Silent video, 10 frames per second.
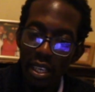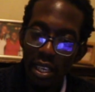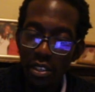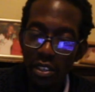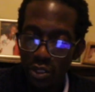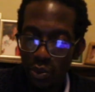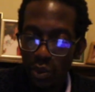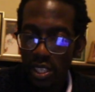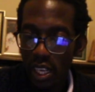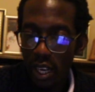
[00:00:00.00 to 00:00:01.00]
let me just read
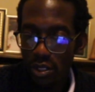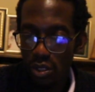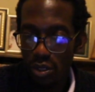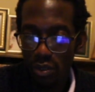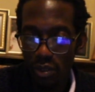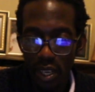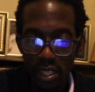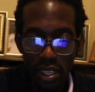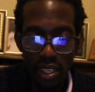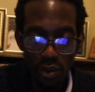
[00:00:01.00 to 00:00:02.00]
it out to you, right?
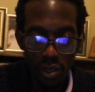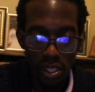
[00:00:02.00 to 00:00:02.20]
Let's read it